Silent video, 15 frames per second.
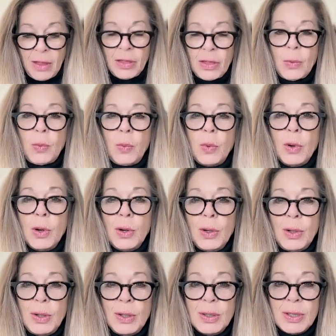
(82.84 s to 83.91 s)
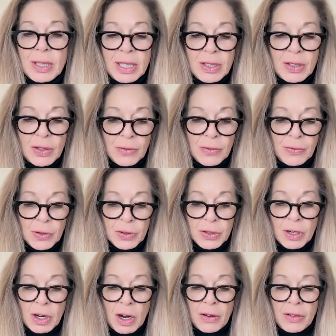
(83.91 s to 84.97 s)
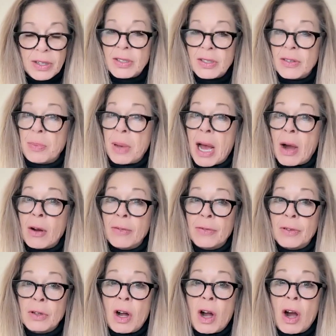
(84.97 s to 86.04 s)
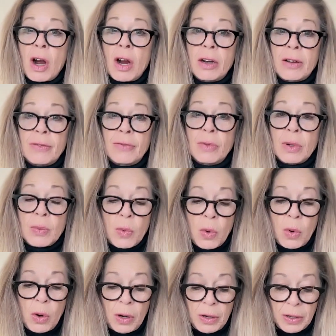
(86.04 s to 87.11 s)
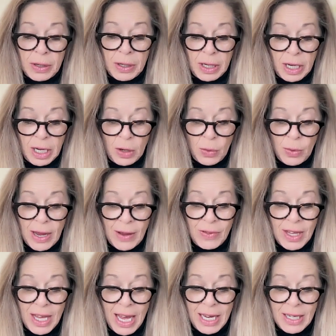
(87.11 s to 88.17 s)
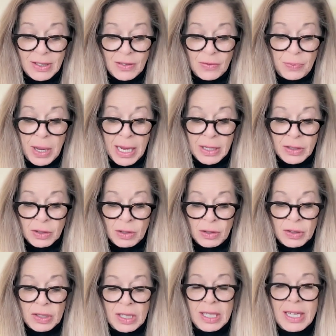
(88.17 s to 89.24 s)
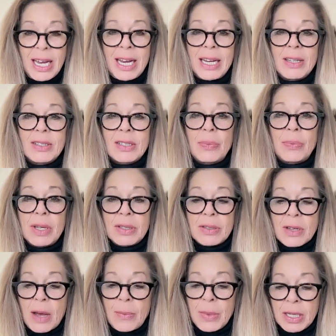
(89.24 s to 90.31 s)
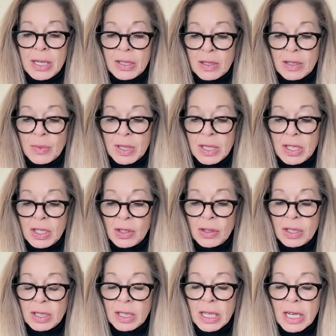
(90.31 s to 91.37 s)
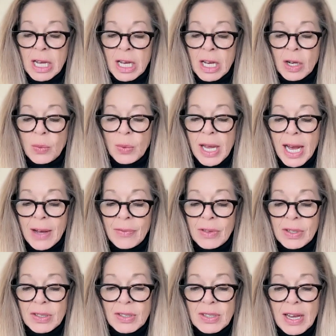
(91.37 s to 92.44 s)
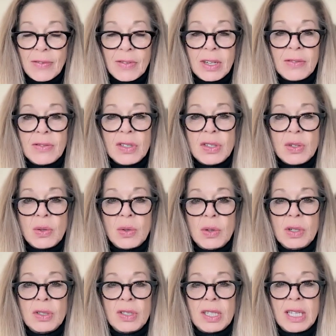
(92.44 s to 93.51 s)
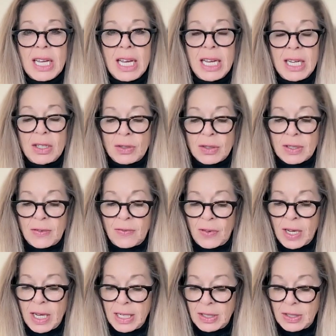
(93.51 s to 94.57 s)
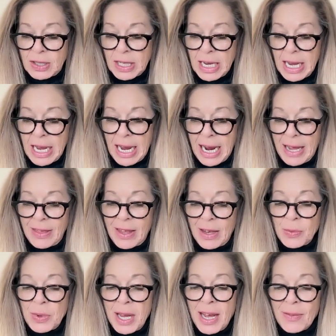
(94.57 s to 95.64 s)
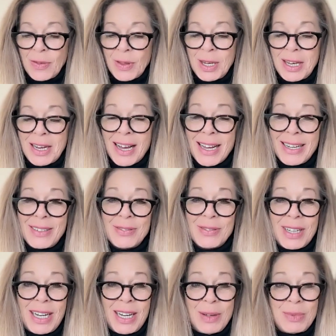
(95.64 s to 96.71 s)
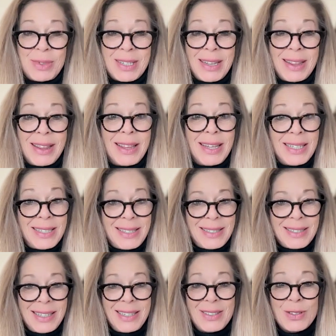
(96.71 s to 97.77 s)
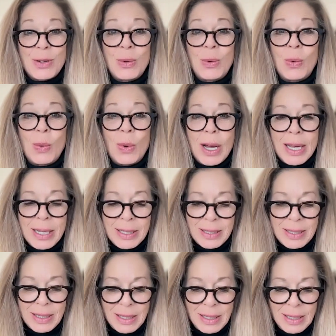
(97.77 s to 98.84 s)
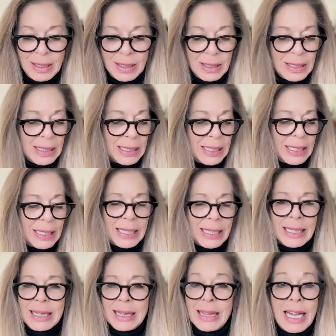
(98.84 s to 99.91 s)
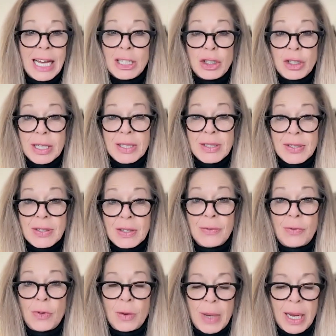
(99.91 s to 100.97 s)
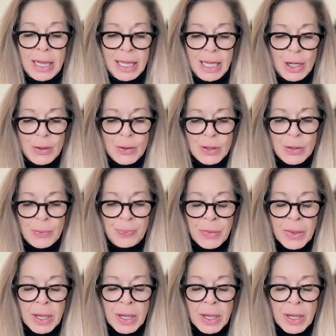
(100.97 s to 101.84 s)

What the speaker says: The World is your first card. This is a powerful card of reward. We have the Ace of Pentacles indicating something's coming into the material. We have the Seven of Swords and the Angel's Advice. And then we have the Nine of Cups. This is quite luscious for my Leos.